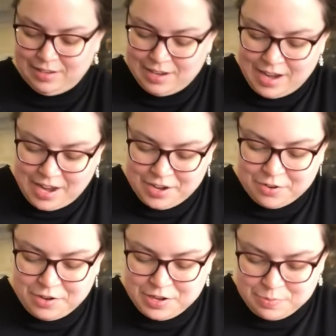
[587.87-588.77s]
And you're
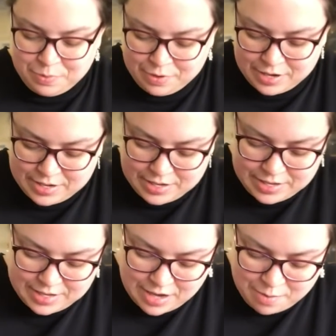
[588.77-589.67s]
going to put
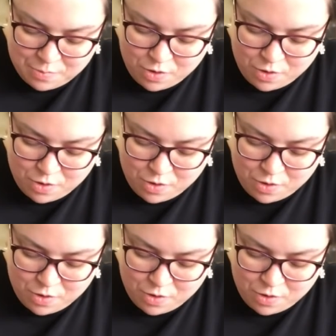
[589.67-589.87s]
some